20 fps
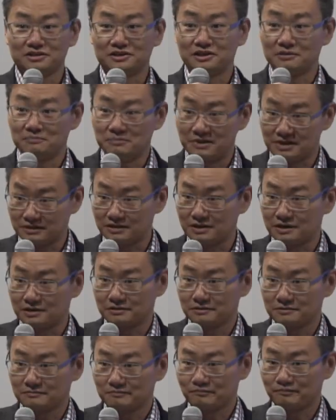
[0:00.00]
their
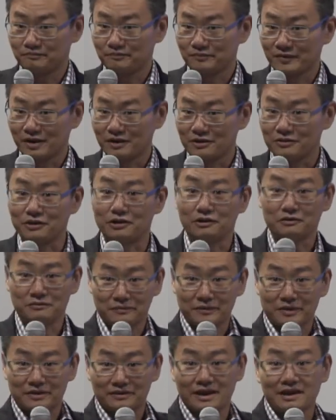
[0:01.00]
business. So
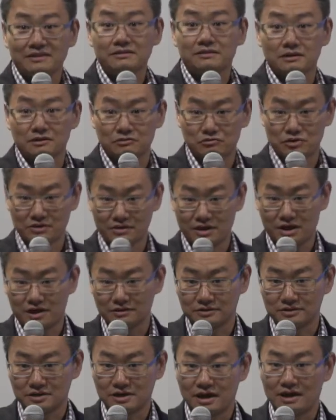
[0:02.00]
that's the
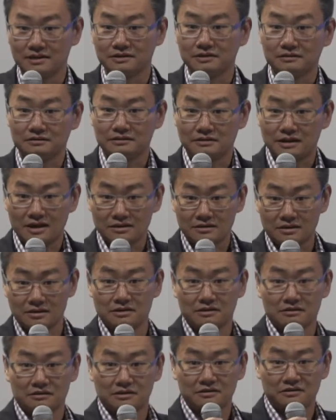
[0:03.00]
result, and that
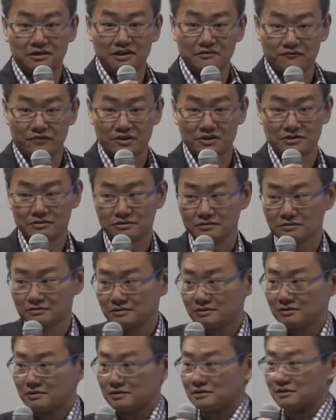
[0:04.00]
is the difference
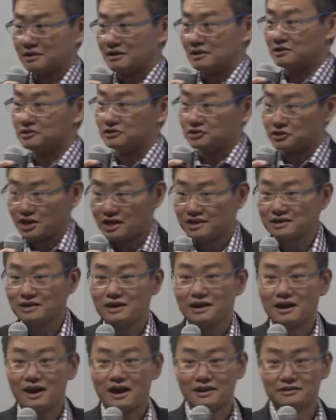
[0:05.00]
in
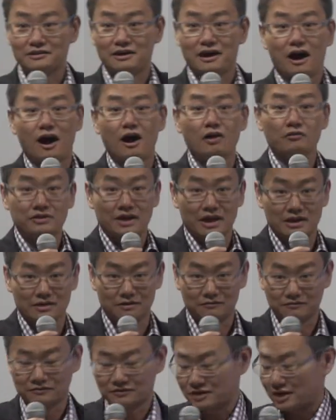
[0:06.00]
China and outside
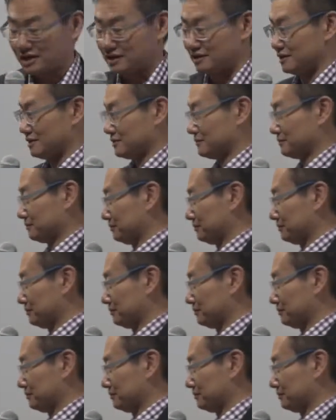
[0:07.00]
of China.